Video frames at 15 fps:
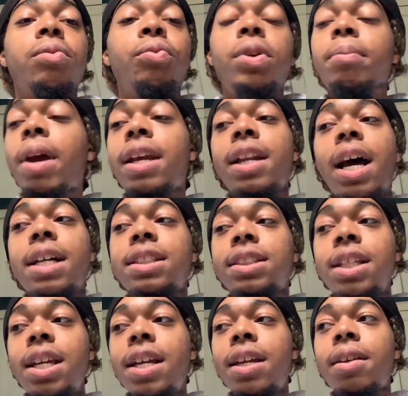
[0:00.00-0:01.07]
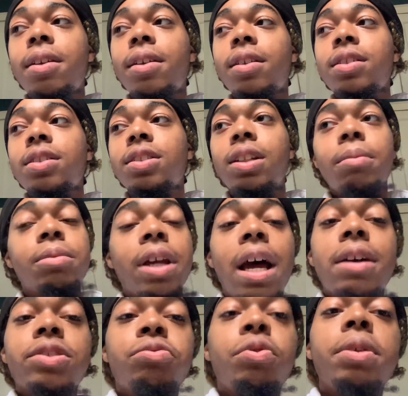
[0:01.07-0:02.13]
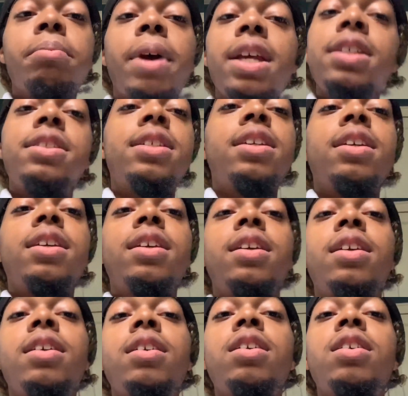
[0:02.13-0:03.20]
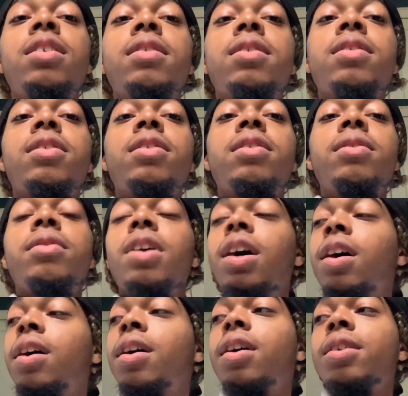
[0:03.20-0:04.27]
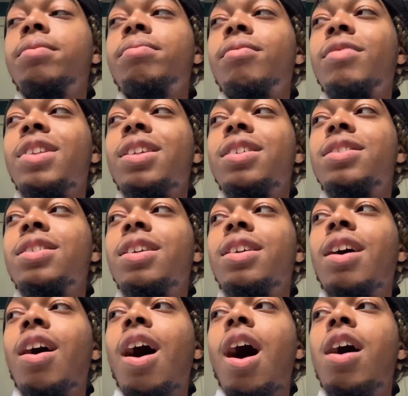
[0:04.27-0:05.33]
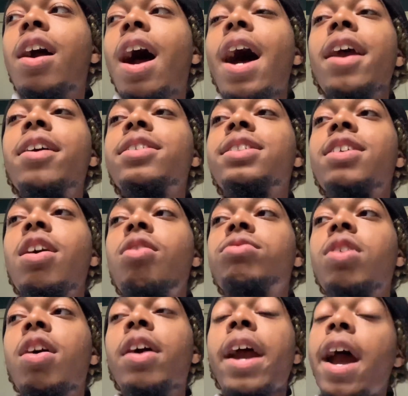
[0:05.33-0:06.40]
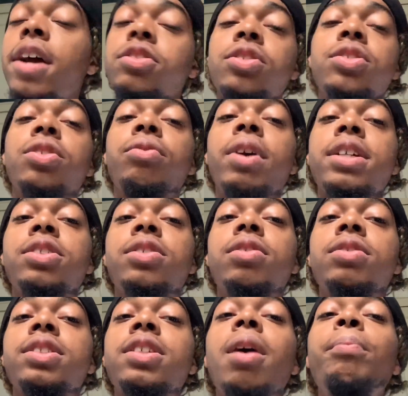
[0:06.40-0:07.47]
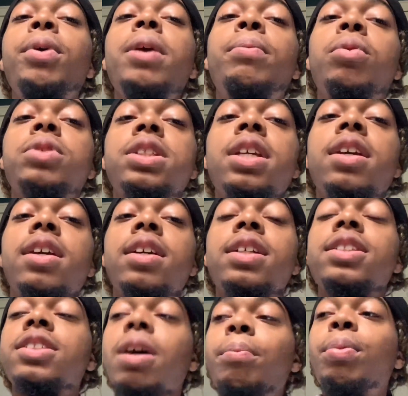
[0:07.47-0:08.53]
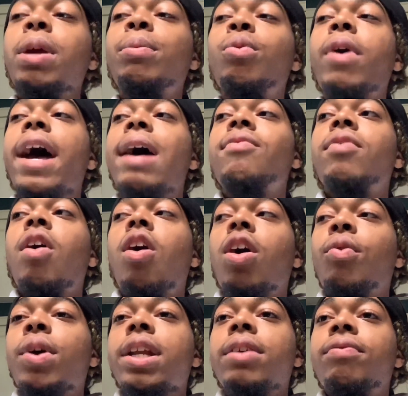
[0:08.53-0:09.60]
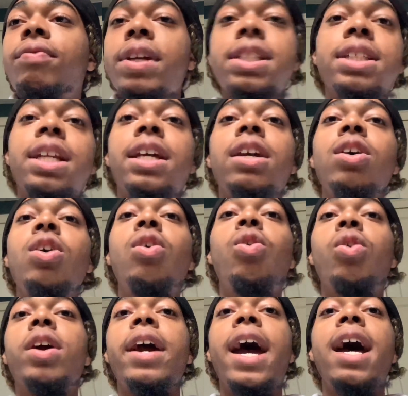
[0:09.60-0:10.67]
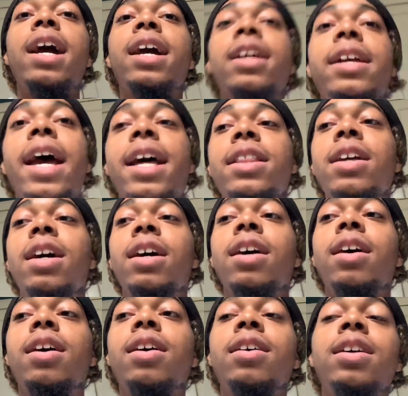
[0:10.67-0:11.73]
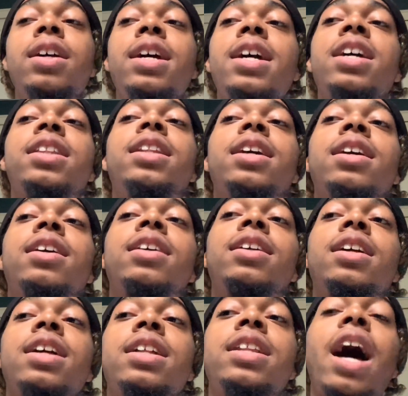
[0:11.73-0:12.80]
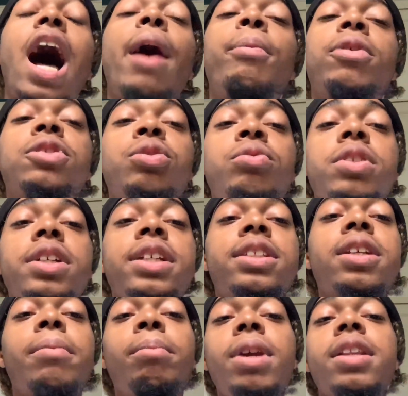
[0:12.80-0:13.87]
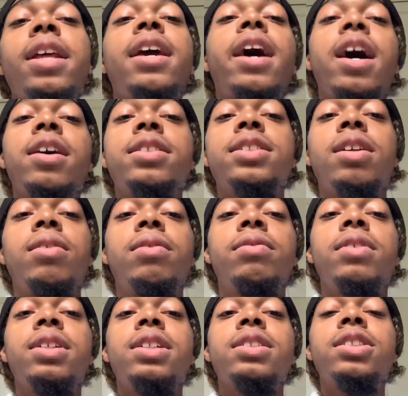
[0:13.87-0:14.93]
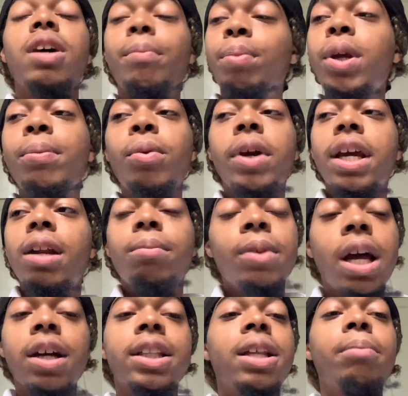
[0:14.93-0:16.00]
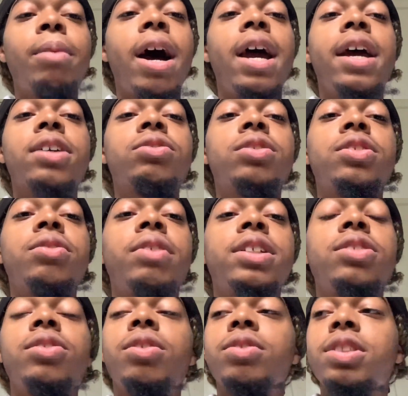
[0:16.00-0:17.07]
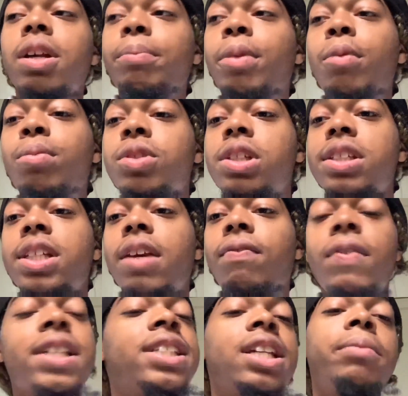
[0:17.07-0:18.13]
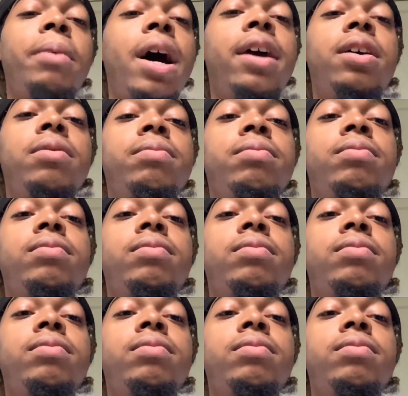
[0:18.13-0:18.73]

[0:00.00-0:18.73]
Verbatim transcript: We may not see it. Sometimes we may see it uh, our higher selves are extraterrestrial. Some people see it. Some people have already visited or had had the uh, the the opportunity to meet their higher self. Some people get abducted by extraterrestrials. Some people just get visited by them.